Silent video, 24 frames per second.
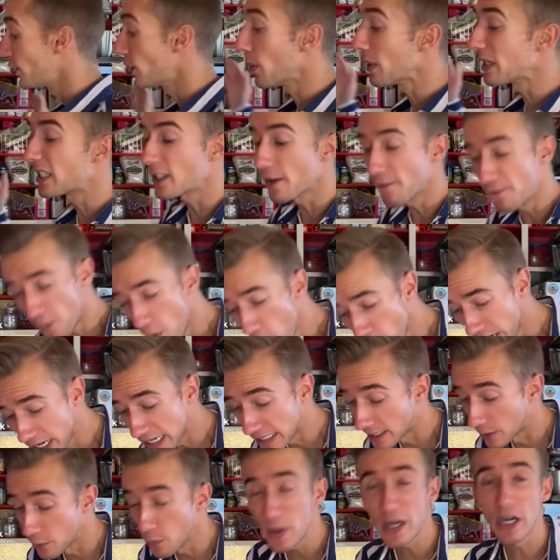So it's the
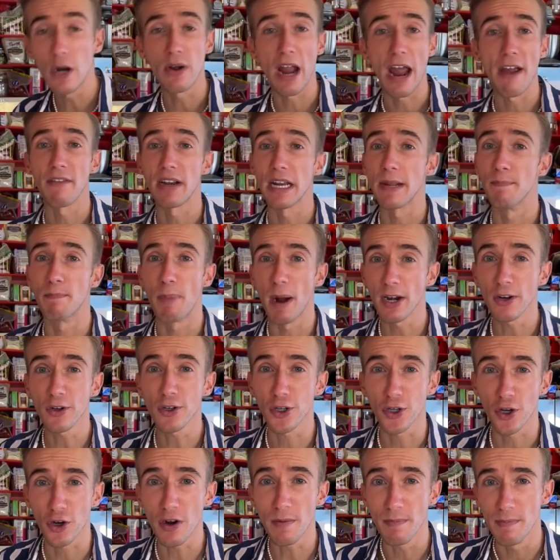40s and we don't have any butter,
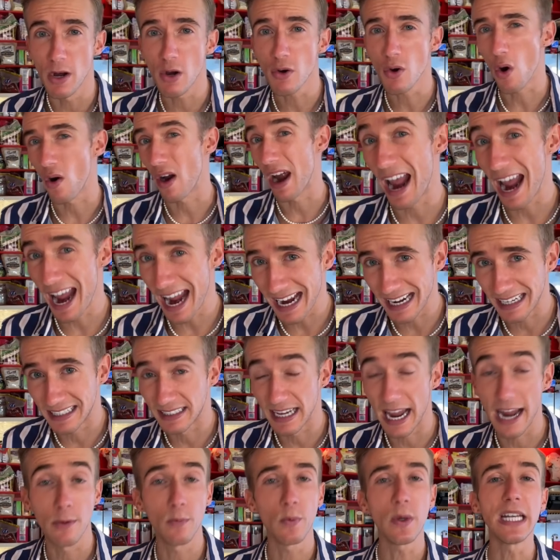sugar, milk, or
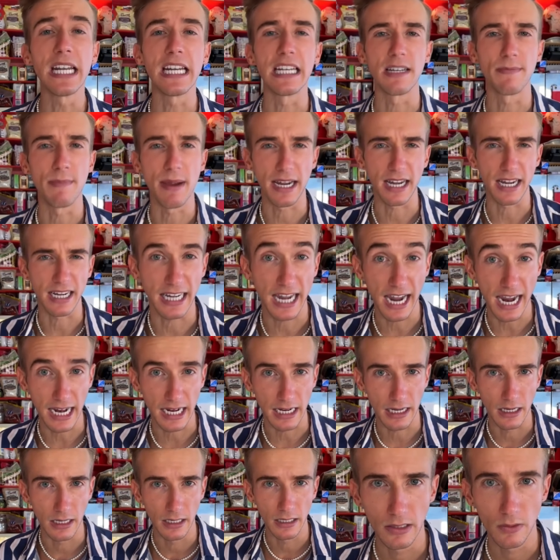eggs, and we need to make a
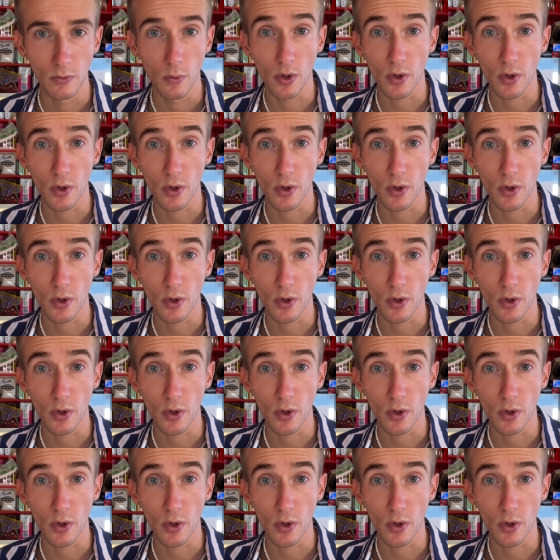cake.